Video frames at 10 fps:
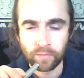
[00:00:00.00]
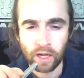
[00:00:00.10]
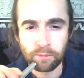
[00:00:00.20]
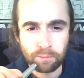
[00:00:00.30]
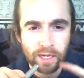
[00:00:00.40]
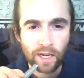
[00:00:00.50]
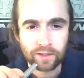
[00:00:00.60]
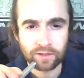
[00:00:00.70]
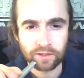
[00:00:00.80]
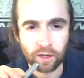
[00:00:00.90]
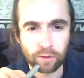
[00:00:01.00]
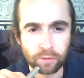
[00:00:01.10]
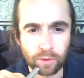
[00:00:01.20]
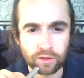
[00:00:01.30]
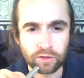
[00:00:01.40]
and big S
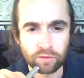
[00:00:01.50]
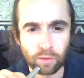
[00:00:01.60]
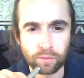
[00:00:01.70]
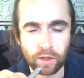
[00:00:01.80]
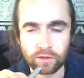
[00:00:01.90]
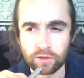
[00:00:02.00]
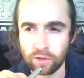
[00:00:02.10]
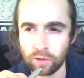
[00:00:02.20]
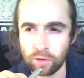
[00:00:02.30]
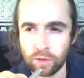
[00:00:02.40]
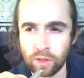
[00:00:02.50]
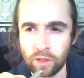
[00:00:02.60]
self, which refers to